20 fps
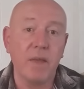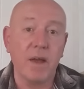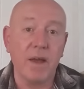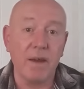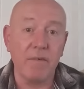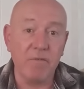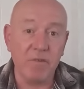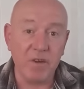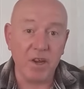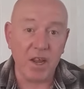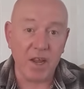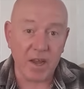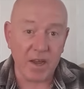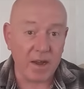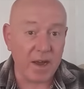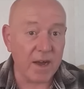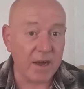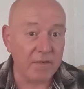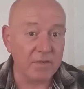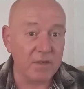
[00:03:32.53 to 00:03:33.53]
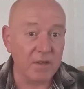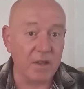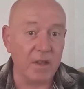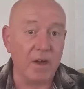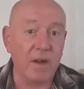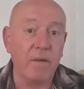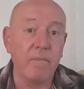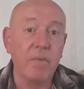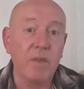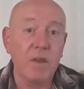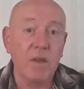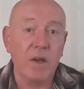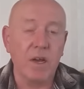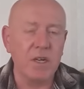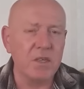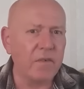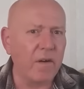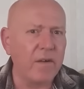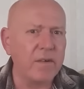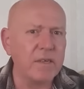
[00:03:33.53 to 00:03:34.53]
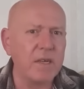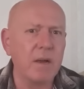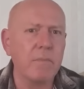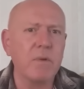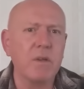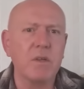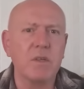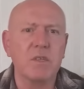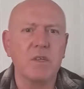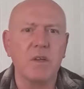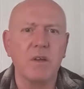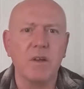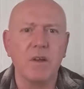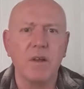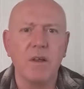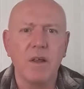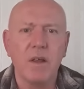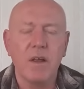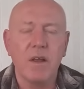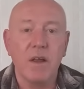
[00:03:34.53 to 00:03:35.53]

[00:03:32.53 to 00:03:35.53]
every year after that. And as far as I'm concerned,